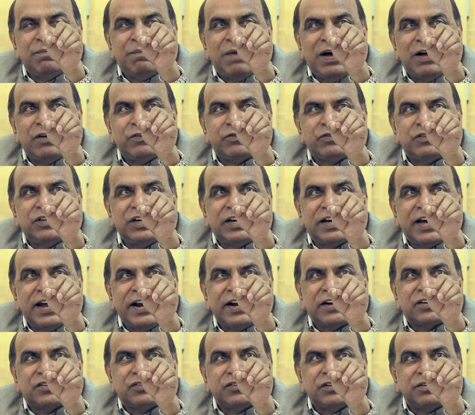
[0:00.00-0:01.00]
about the
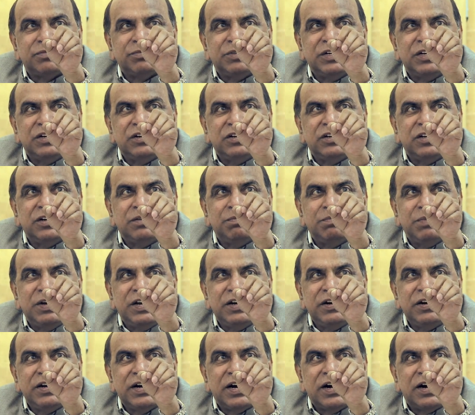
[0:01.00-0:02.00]
character of the Indian
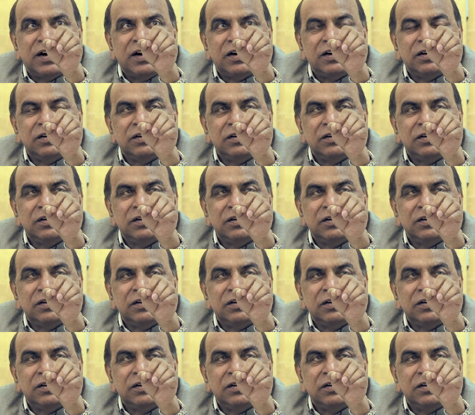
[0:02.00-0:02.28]
media.